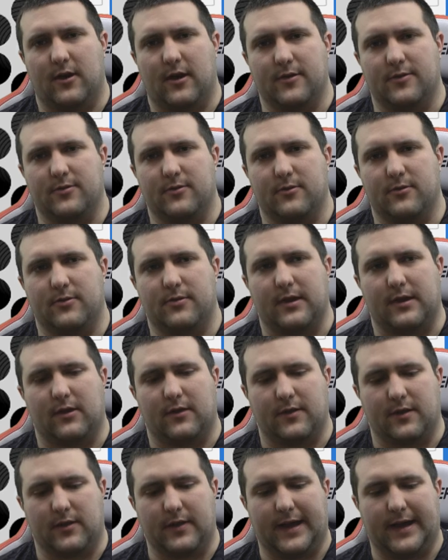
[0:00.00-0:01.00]
consoles, like
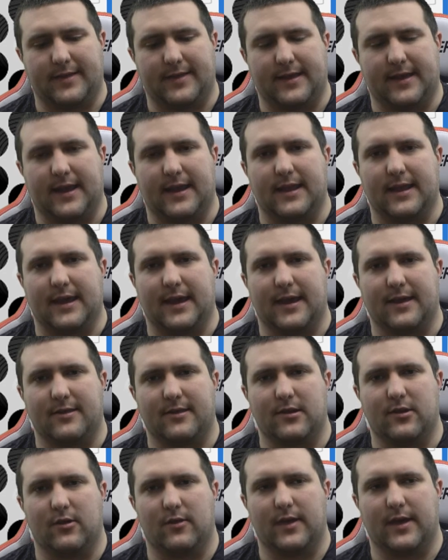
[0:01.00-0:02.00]
on the classic NES
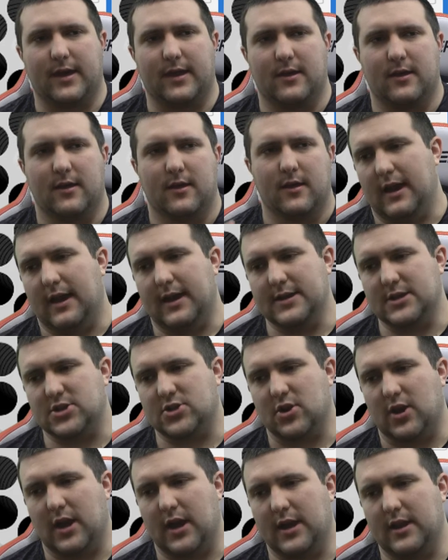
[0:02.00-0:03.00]
and all that, I
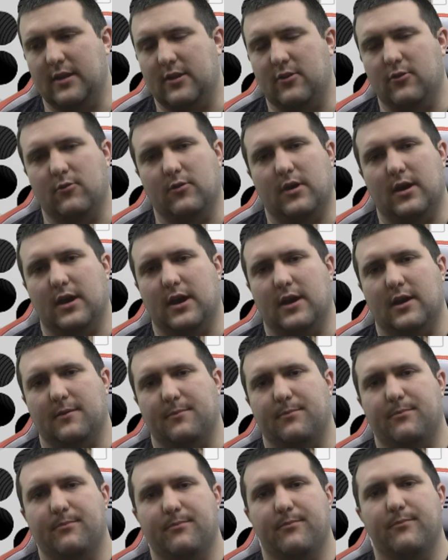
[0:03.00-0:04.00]
tried
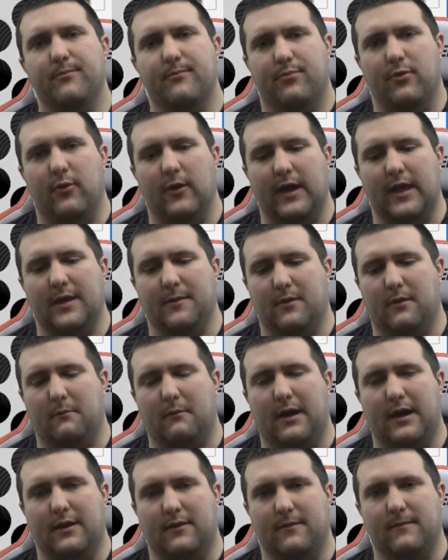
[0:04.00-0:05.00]
to play them on
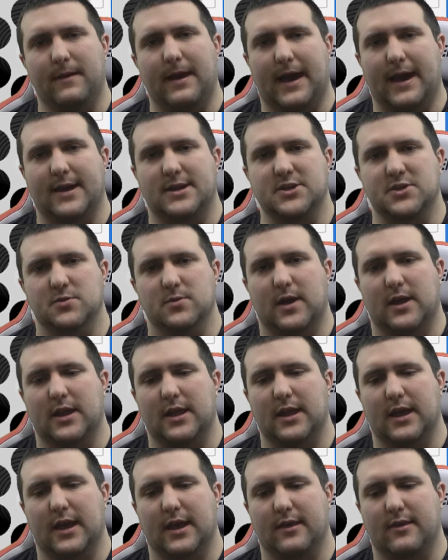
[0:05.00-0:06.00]
my actual
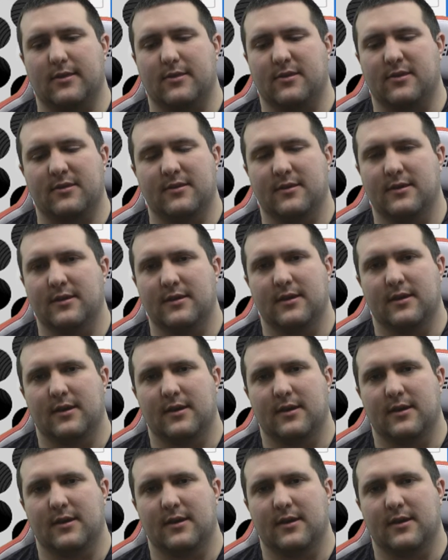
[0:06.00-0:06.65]
NES,